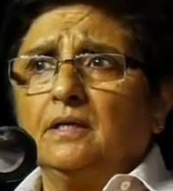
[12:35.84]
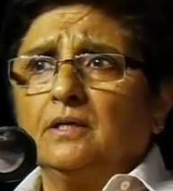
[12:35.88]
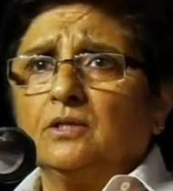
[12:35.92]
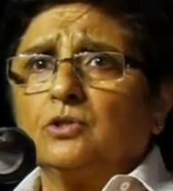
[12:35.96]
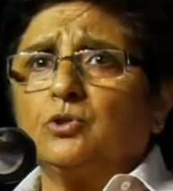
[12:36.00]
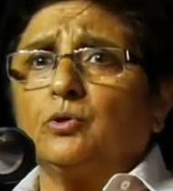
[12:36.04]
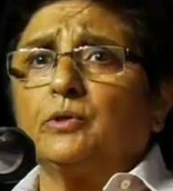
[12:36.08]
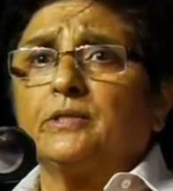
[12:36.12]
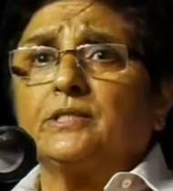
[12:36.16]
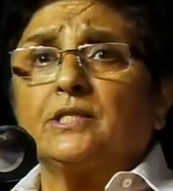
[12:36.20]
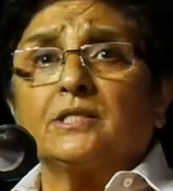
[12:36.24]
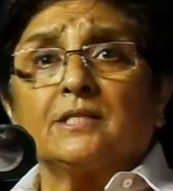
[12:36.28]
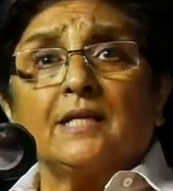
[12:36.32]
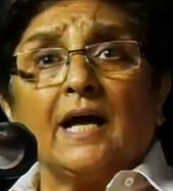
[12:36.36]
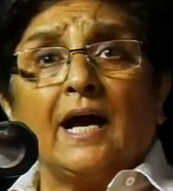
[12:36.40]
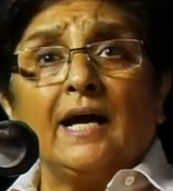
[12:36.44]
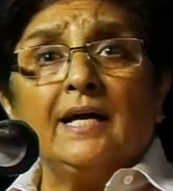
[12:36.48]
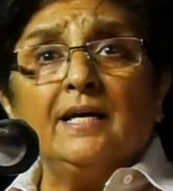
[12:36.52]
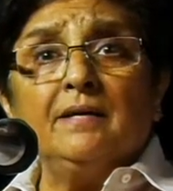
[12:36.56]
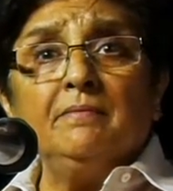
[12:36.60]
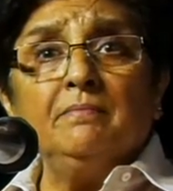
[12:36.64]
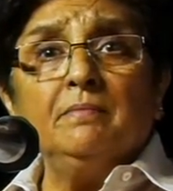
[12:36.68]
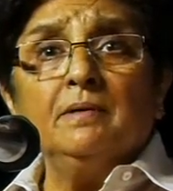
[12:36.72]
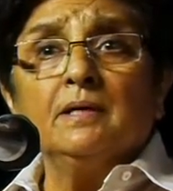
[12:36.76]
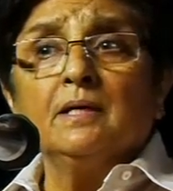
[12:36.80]
So it's
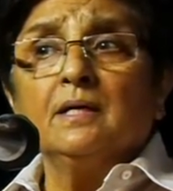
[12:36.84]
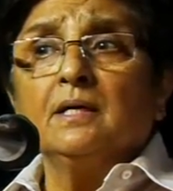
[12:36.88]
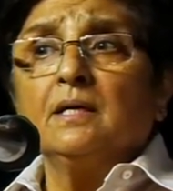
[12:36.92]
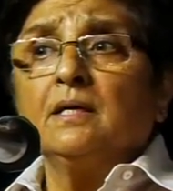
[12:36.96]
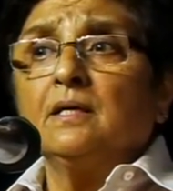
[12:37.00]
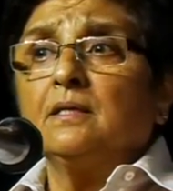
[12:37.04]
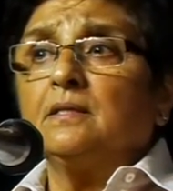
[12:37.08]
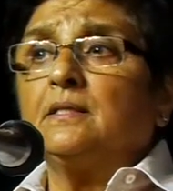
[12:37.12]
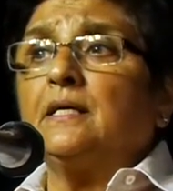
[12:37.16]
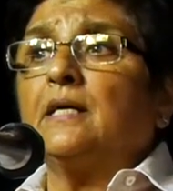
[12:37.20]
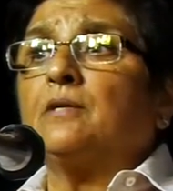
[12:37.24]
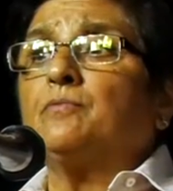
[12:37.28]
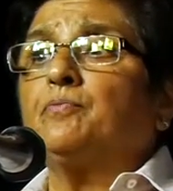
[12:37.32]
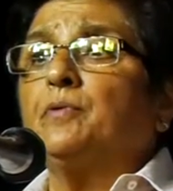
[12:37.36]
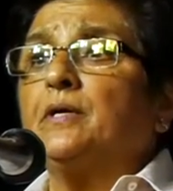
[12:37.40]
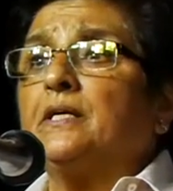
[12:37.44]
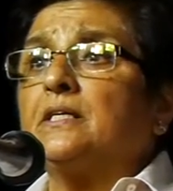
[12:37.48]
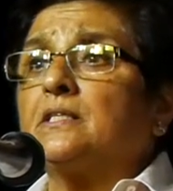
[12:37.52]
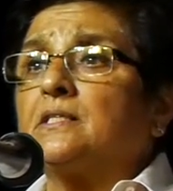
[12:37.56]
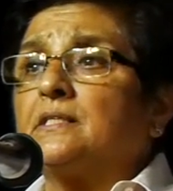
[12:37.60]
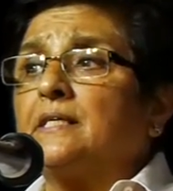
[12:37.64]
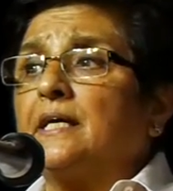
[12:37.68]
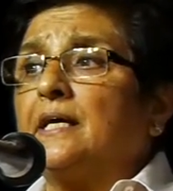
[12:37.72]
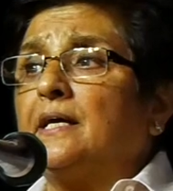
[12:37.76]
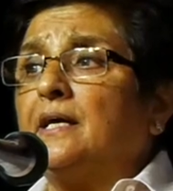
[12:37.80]
time that we
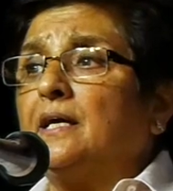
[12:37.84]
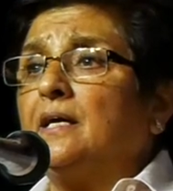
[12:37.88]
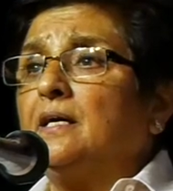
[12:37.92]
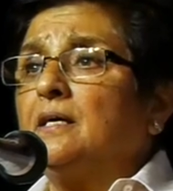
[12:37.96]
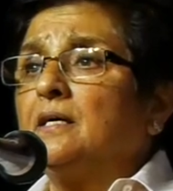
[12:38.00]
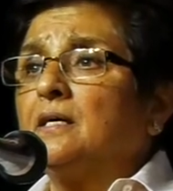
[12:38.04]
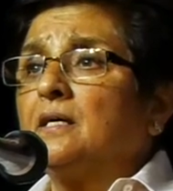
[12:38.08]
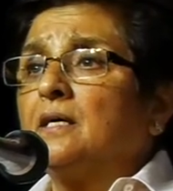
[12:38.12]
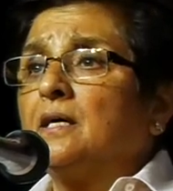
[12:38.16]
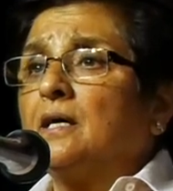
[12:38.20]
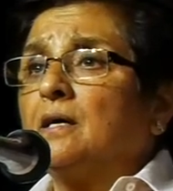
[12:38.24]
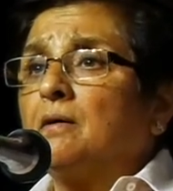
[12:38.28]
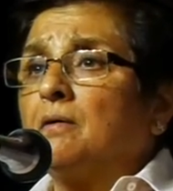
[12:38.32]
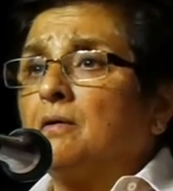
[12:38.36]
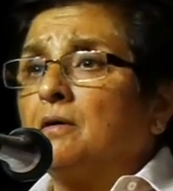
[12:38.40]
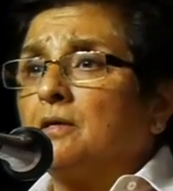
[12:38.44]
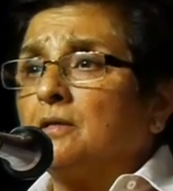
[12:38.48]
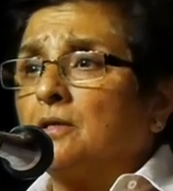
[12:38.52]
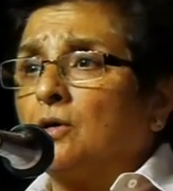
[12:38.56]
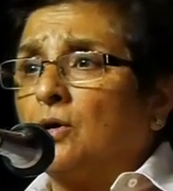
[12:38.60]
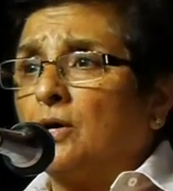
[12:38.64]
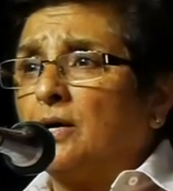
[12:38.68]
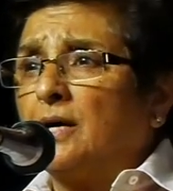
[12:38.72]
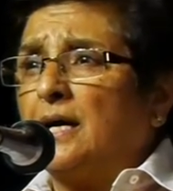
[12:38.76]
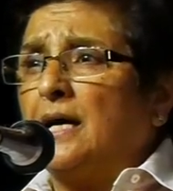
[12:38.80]
say
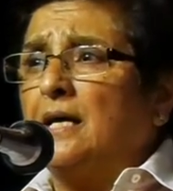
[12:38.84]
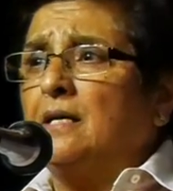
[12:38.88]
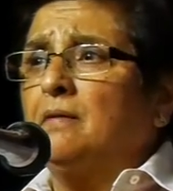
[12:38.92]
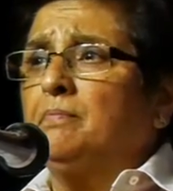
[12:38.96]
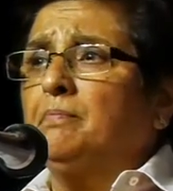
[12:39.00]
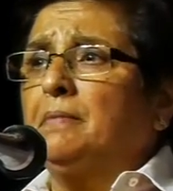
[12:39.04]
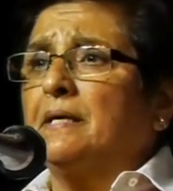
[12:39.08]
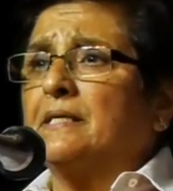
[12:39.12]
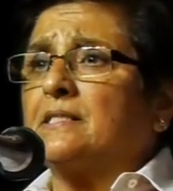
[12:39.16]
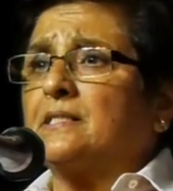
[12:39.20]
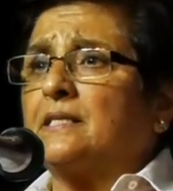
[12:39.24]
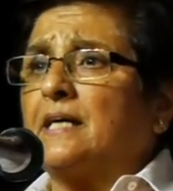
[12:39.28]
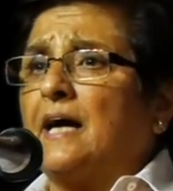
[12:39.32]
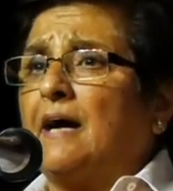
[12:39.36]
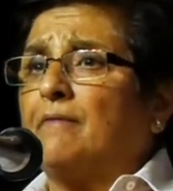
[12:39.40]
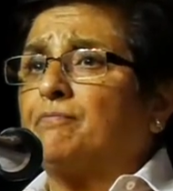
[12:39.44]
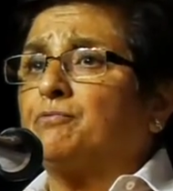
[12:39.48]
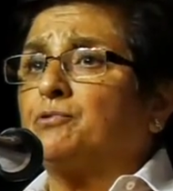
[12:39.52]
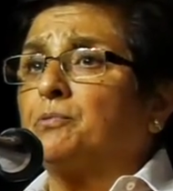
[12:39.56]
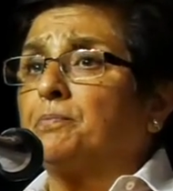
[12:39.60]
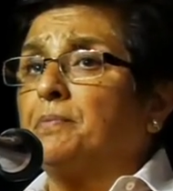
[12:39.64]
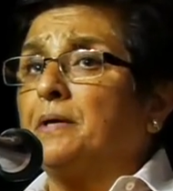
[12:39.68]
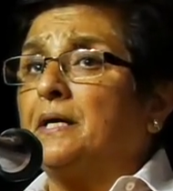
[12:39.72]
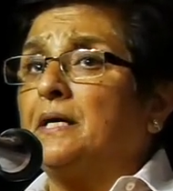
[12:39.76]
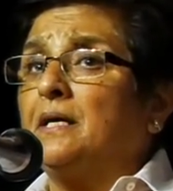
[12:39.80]
helmets have
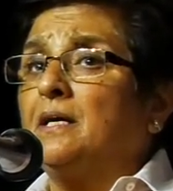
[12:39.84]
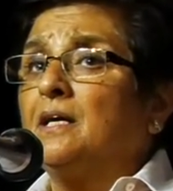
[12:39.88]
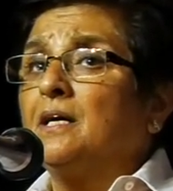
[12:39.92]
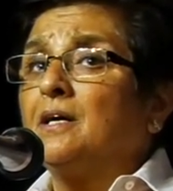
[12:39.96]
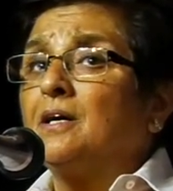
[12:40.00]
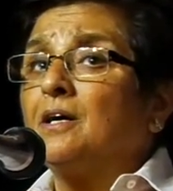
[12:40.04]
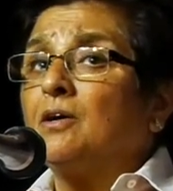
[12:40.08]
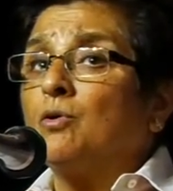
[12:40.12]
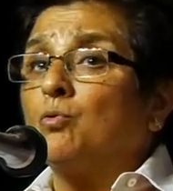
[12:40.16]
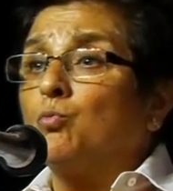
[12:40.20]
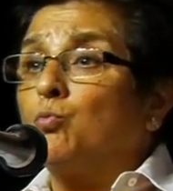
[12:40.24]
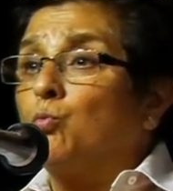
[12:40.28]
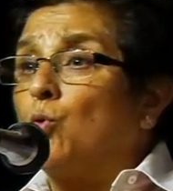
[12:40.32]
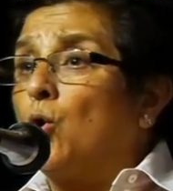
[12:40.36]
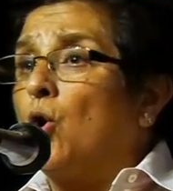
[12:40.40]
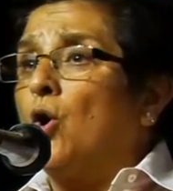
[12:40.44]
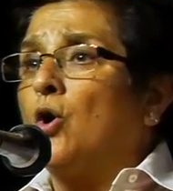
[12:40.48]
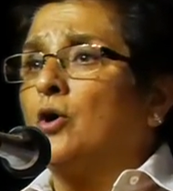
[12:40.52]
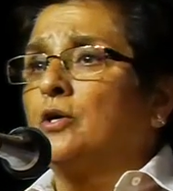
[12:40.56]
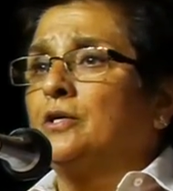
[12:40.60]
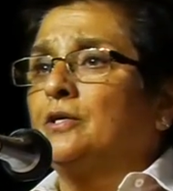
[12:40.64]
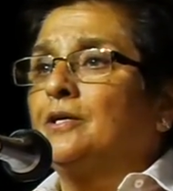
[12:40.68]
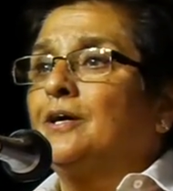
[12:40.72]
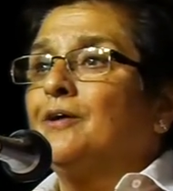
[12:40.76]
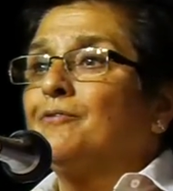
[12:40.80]
to be
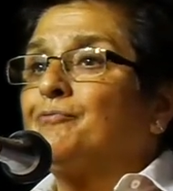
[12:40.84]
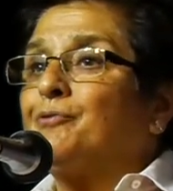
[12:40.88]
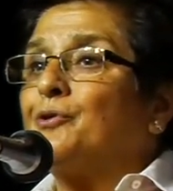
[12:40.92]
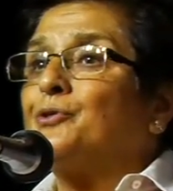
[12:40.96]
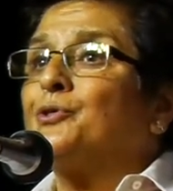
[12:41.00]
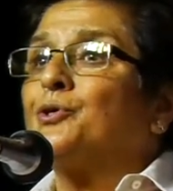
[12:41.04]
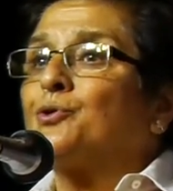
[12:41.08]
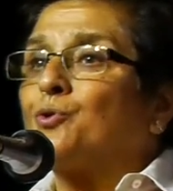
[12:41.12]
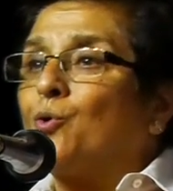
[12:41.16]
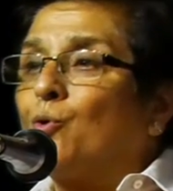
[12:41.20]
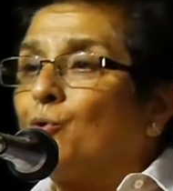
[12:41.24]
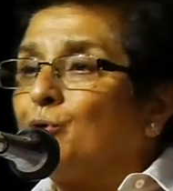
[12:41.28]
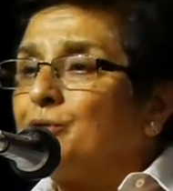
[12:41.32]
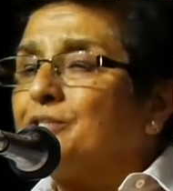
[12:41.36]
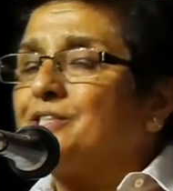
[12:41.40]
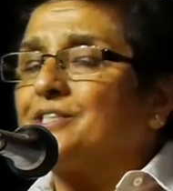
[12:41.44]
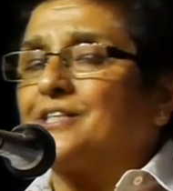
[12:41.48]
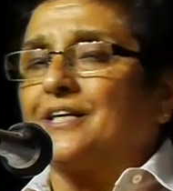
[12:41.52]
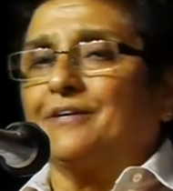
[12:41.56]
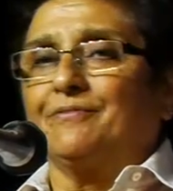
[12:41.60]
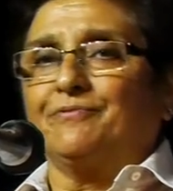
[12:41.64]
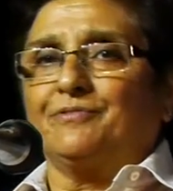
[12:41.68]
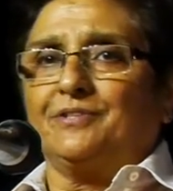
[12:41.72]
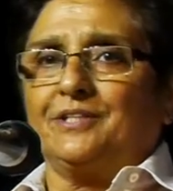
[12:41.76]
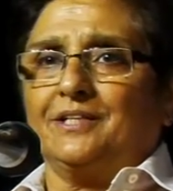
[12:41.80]
worn for your own
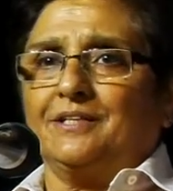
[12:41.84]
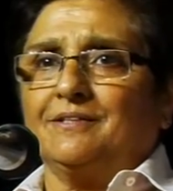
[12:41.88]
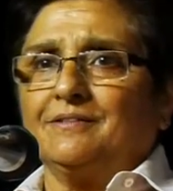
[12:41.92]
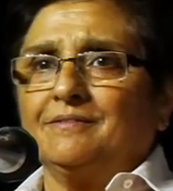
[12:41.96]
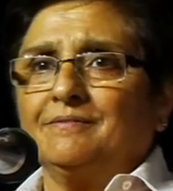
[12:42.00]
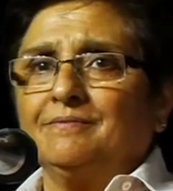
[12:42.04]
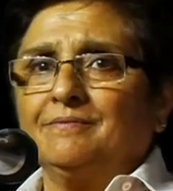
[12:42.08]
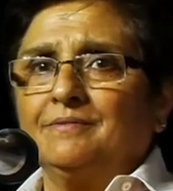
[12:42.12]
safety.